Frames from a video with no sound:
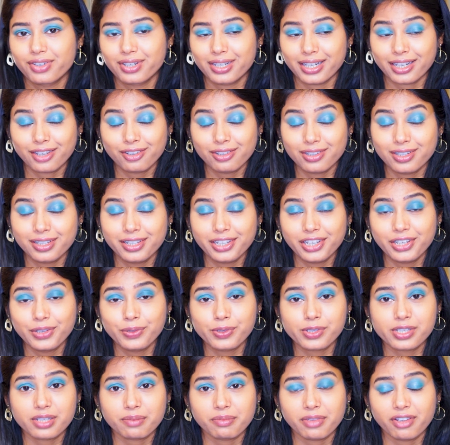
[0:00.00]
regularly
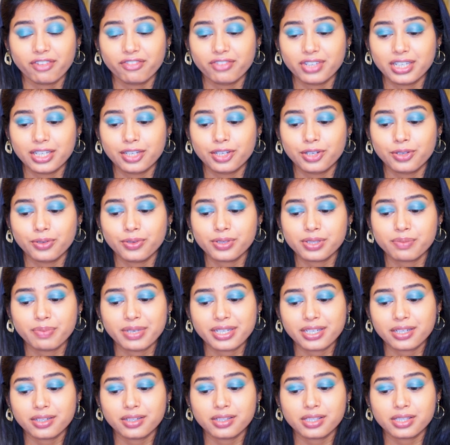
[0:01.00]
use in my videos,
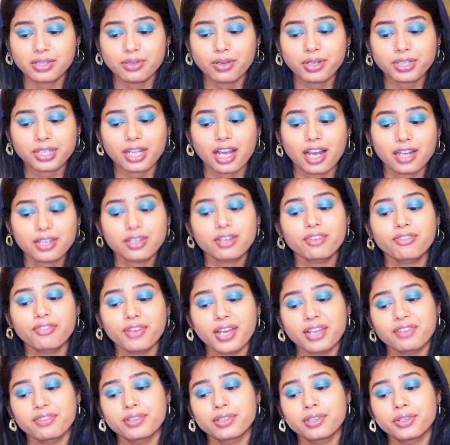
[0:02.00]
but it is not under
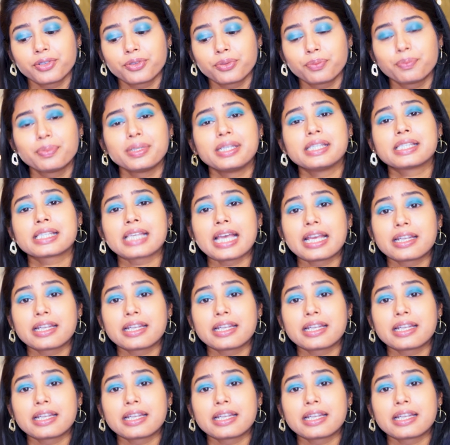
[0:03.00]
500 rupees,